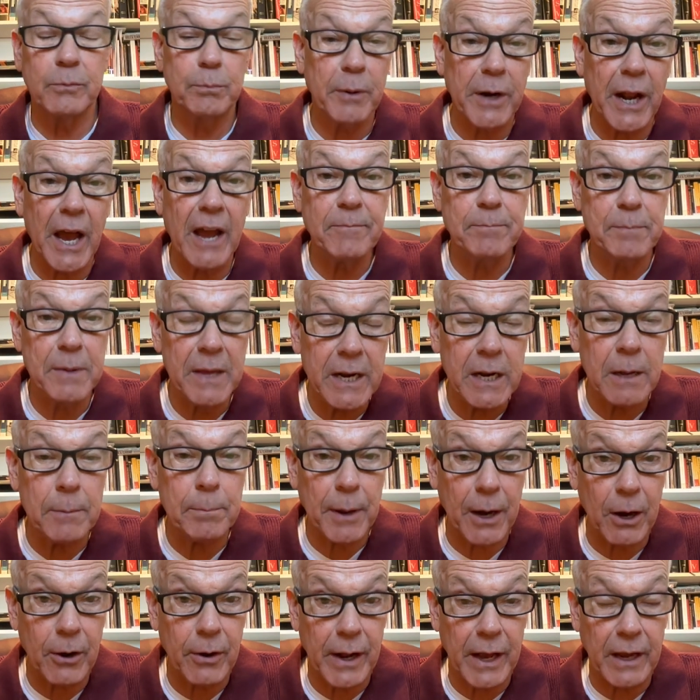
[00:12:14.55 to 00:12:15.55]
But I've been at
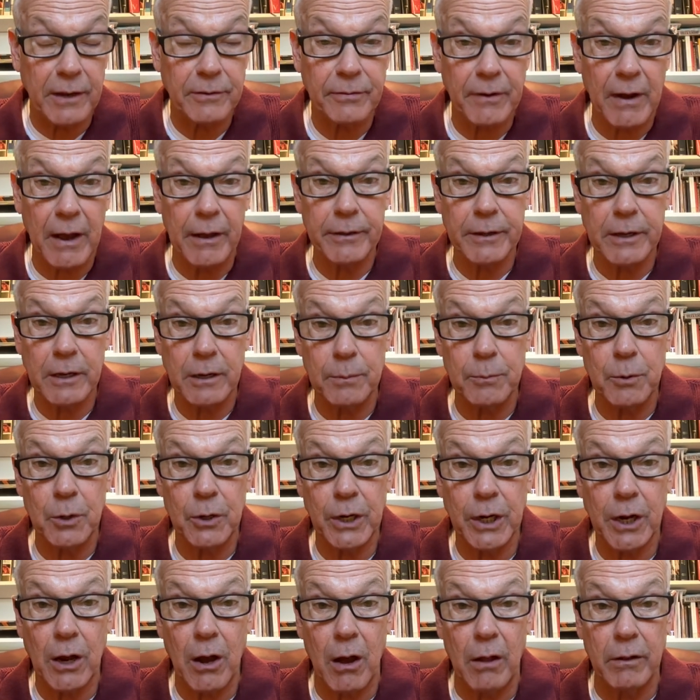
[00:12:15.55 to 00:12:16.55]
Paradise Valley
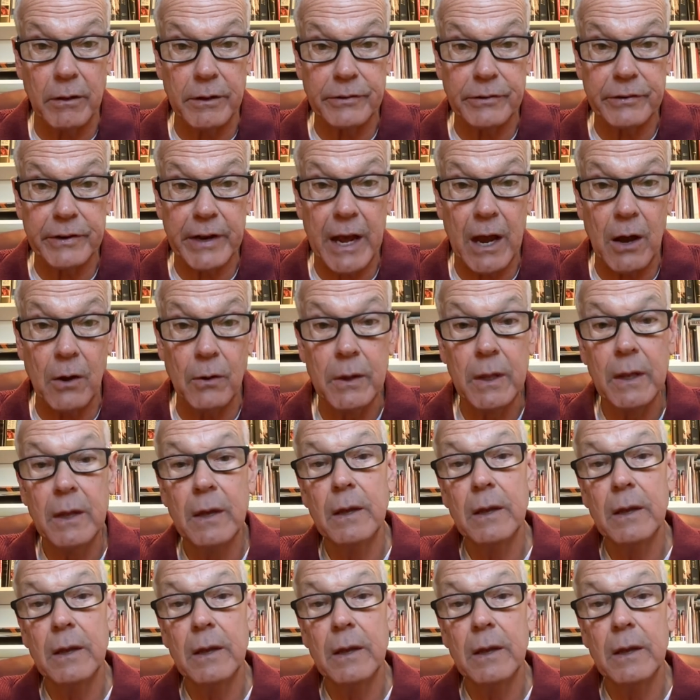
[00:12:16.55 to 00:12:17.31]
Community College now.